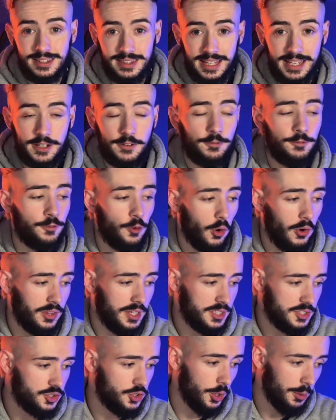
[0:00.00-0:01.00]
the link for
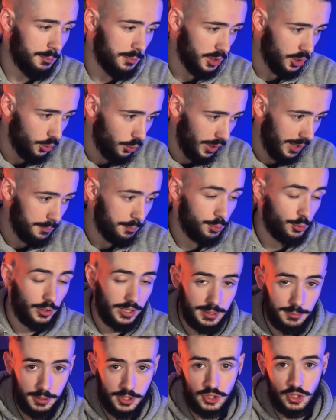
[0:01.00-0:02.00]
this down below, and
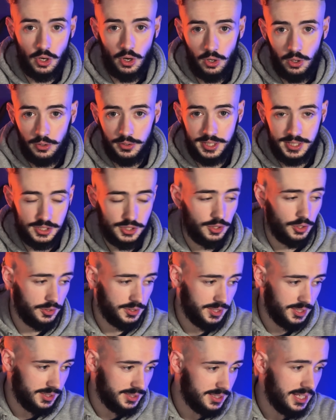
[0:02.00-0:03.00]
pretty much all this
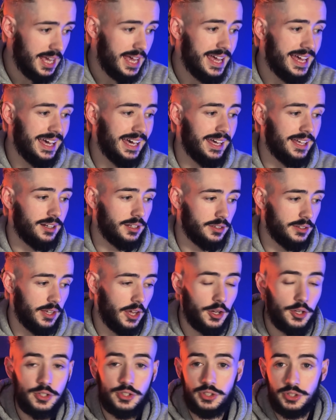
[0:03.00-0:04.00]
does is it
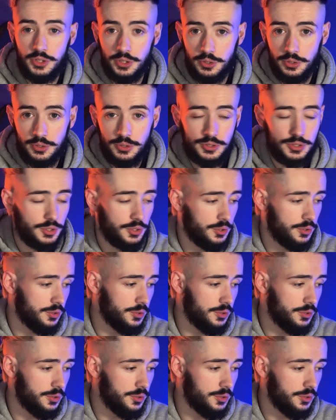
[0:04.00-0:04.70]
allows you to,